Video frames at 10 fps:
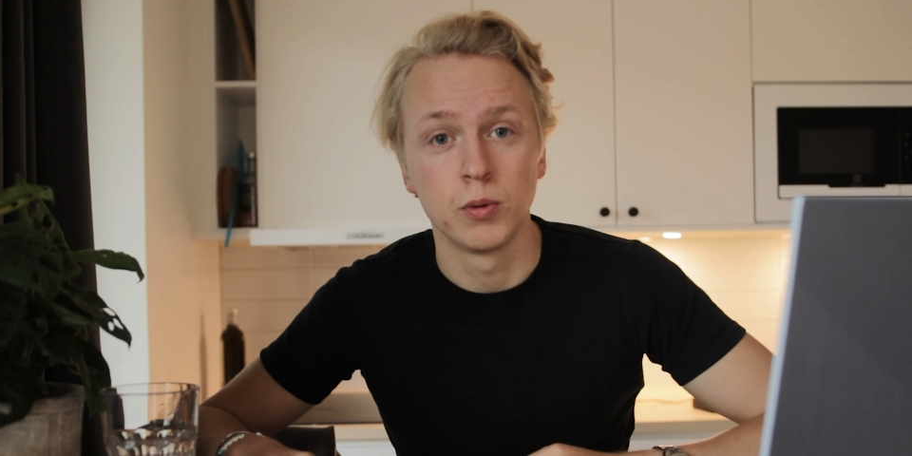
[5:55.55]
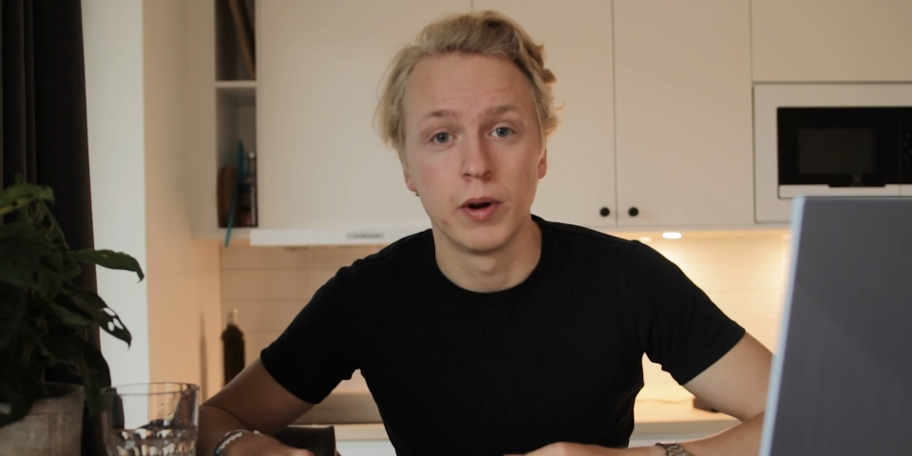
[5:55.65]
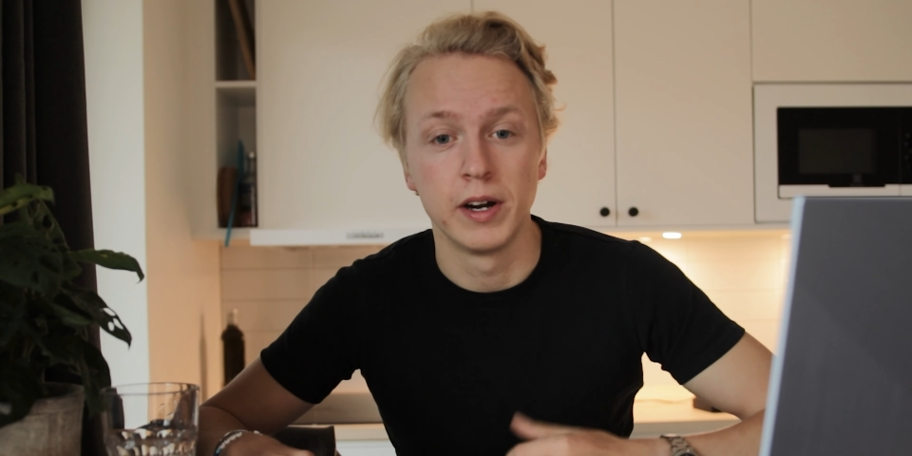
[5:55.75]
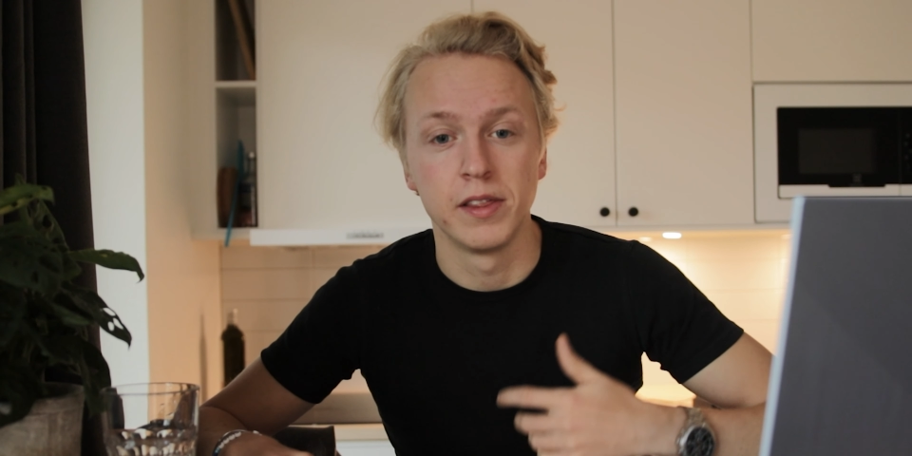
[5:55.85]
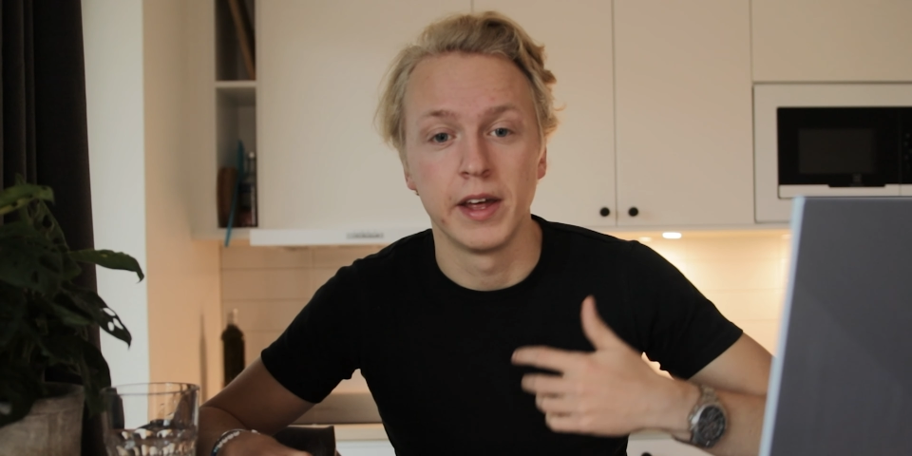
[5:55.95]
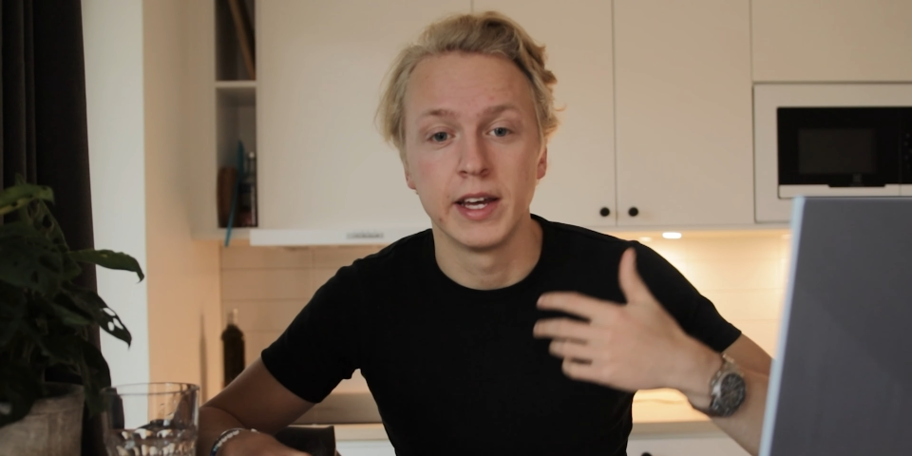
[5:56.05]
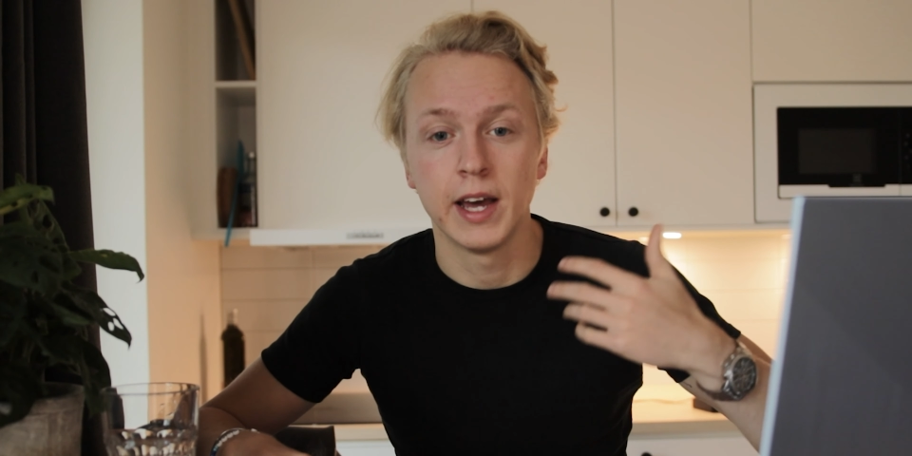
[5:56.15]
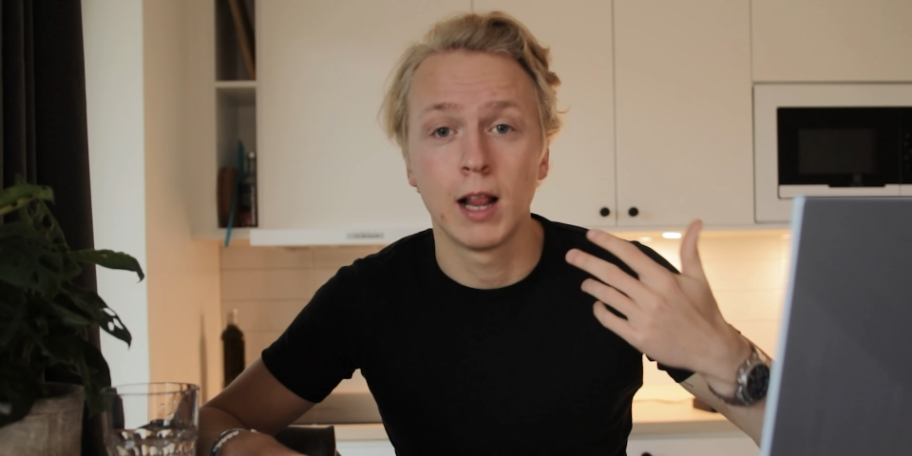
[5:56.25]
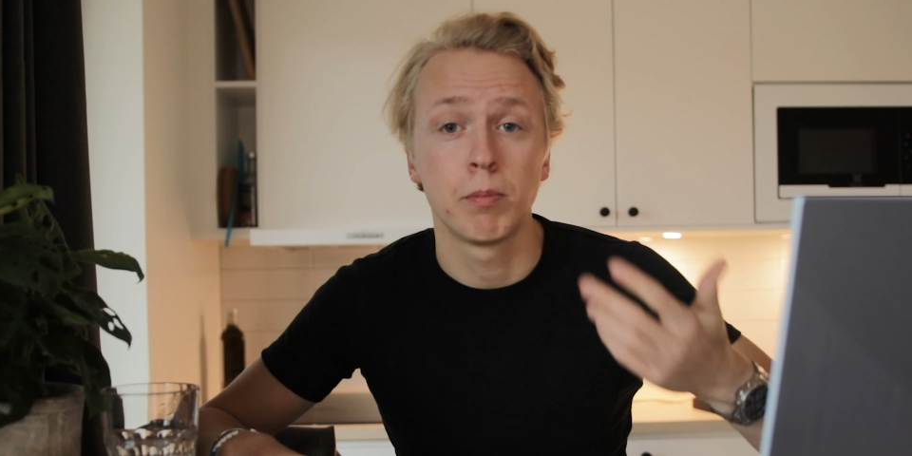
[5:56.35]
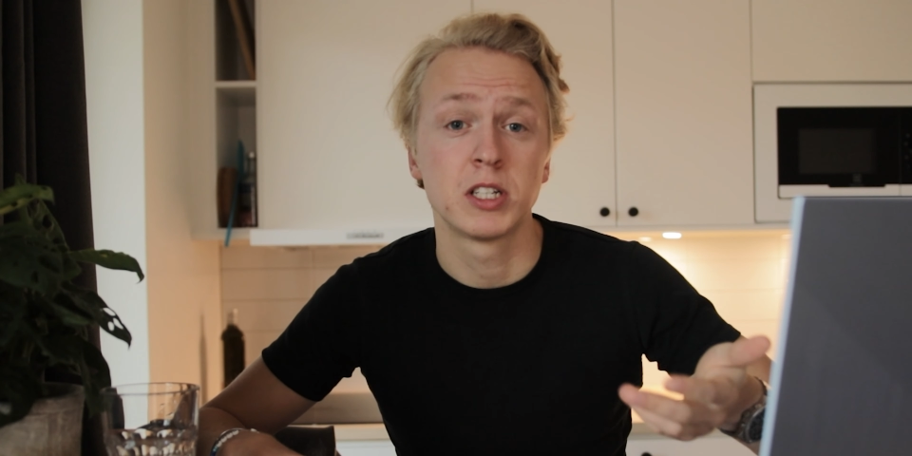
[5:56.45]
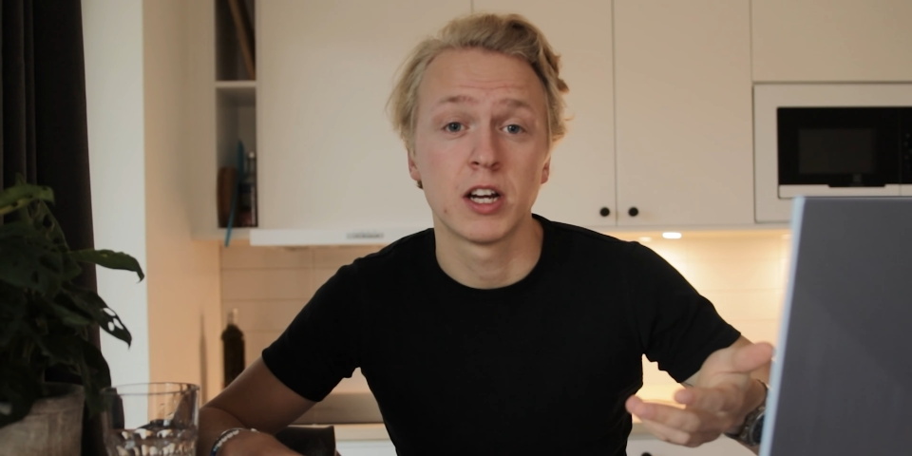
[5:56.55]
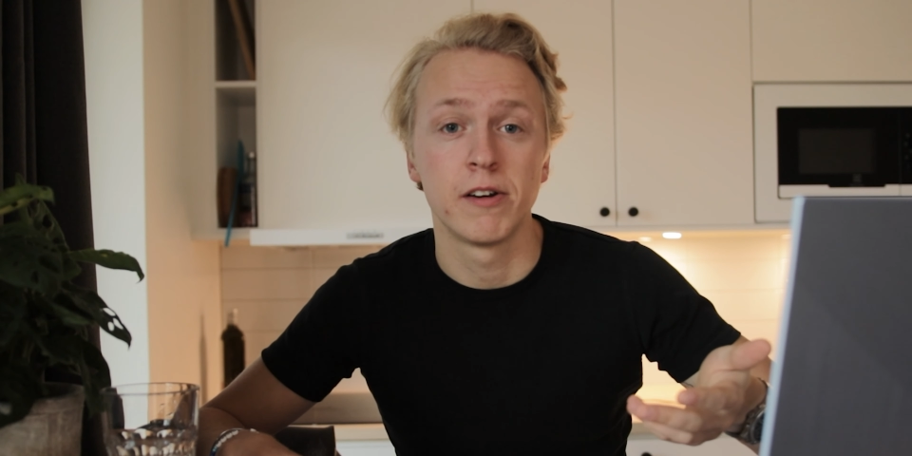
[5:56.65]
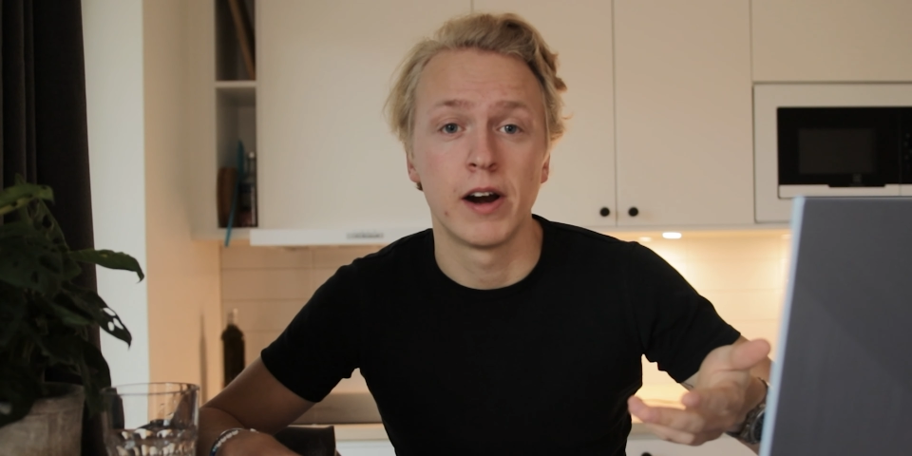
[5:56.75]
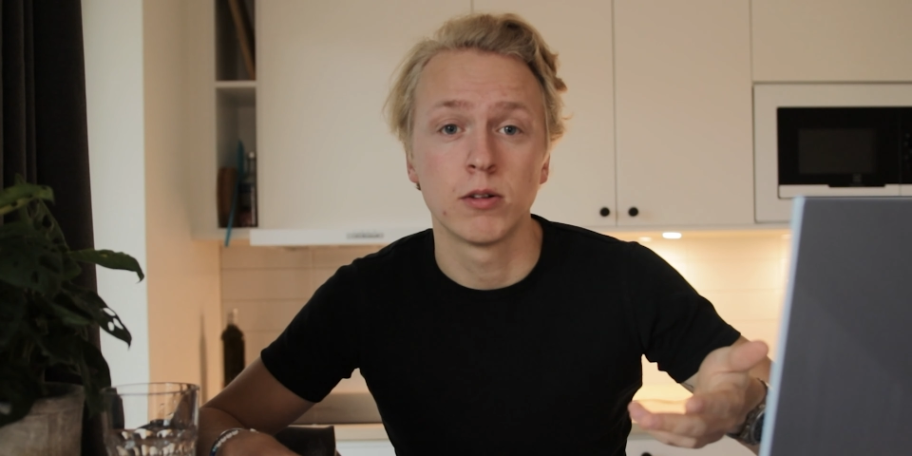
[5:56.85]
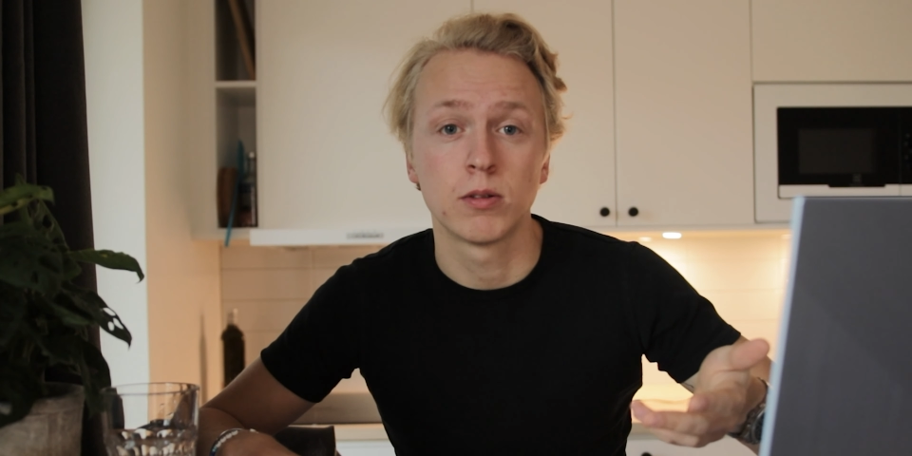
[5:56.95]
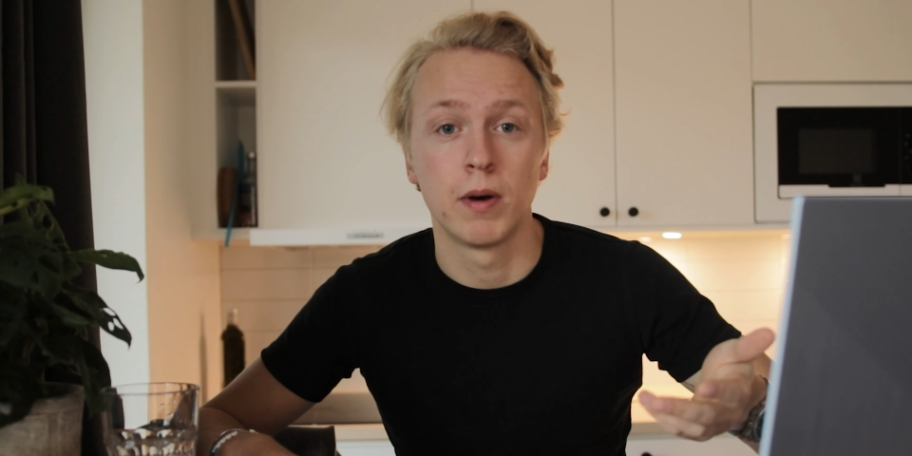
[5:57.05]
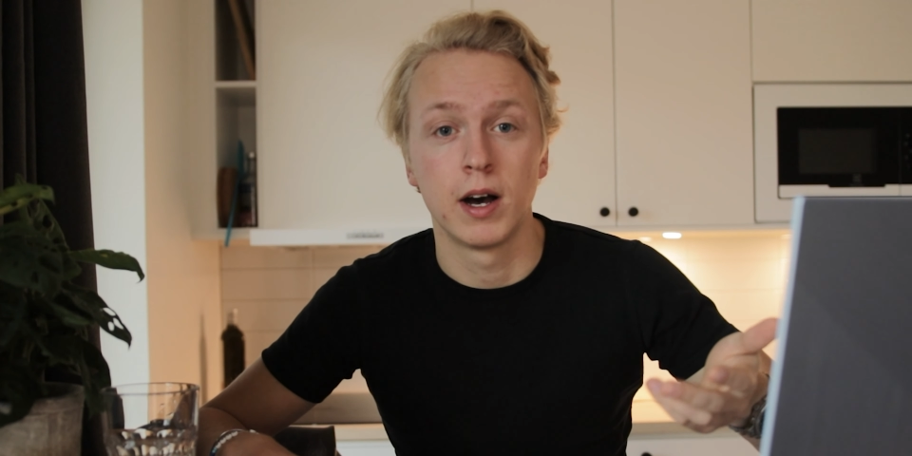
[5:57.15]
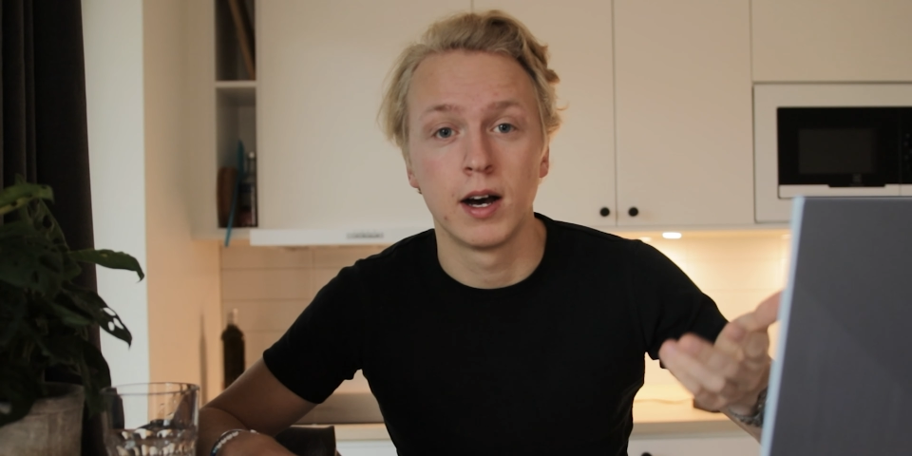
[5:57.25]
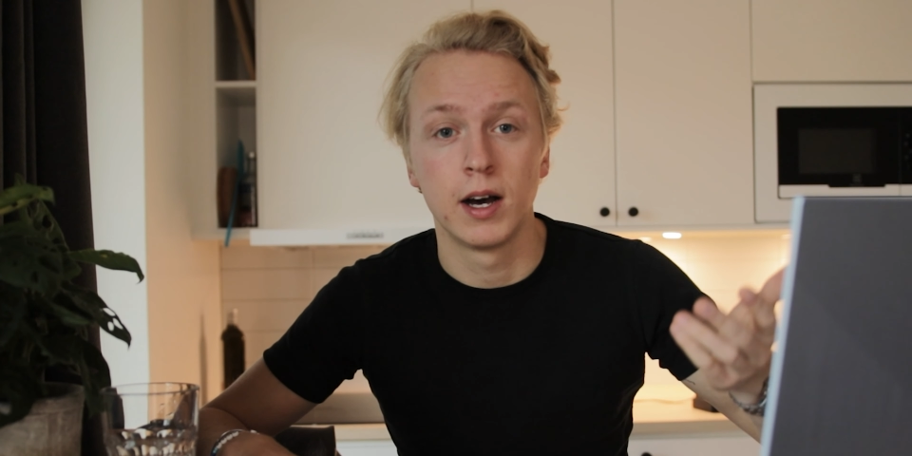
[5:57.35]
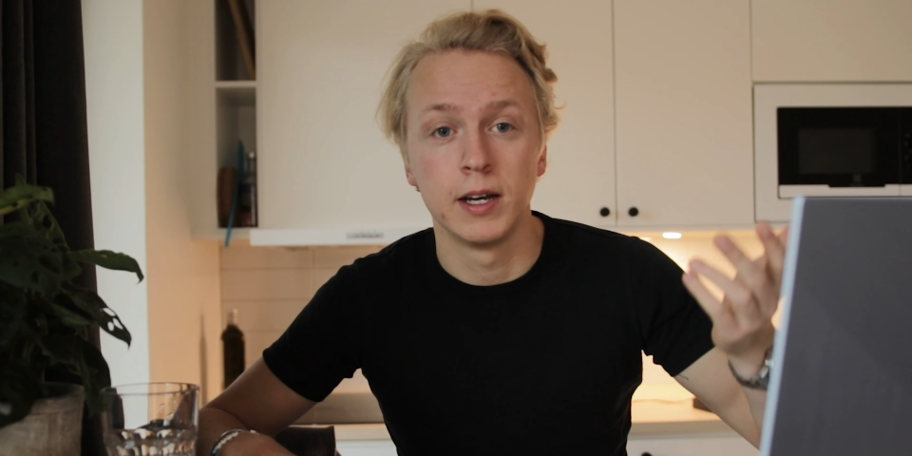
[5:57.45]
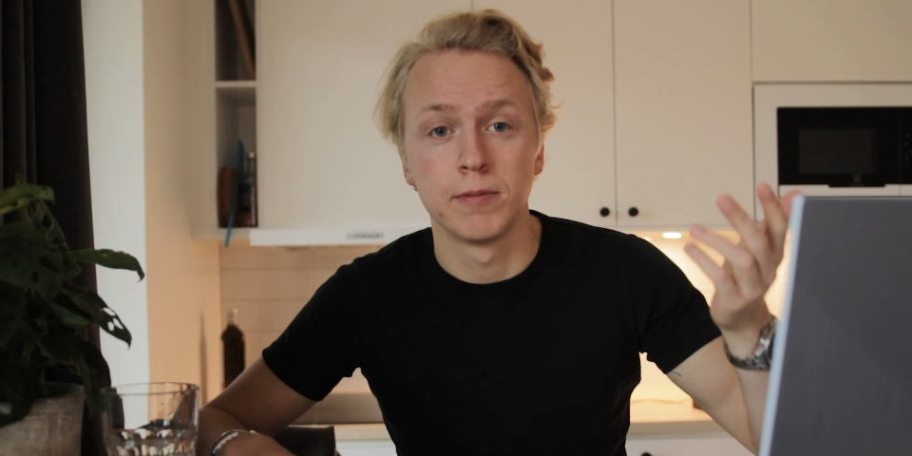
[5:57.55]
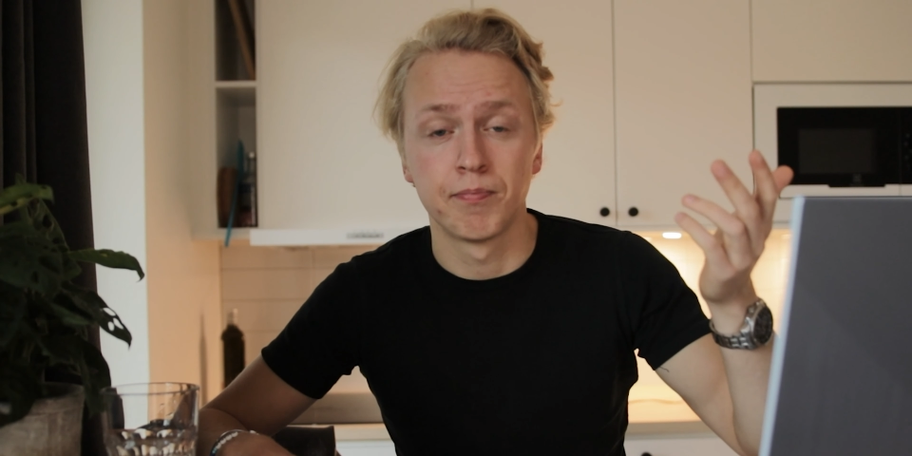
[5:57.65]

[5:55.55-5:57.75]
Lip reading: where they help each other out by